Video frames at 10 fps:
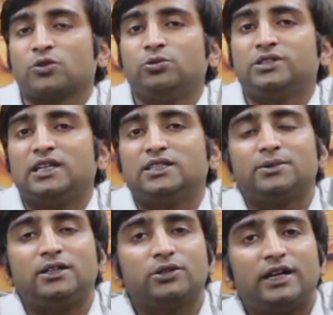who is
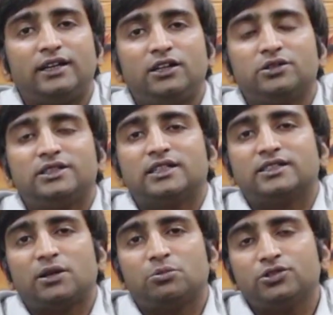eligible to get into this
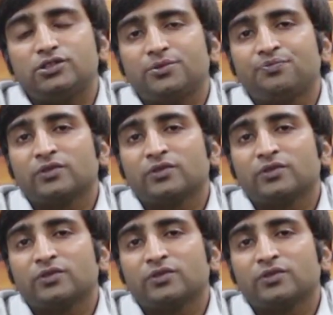S R post?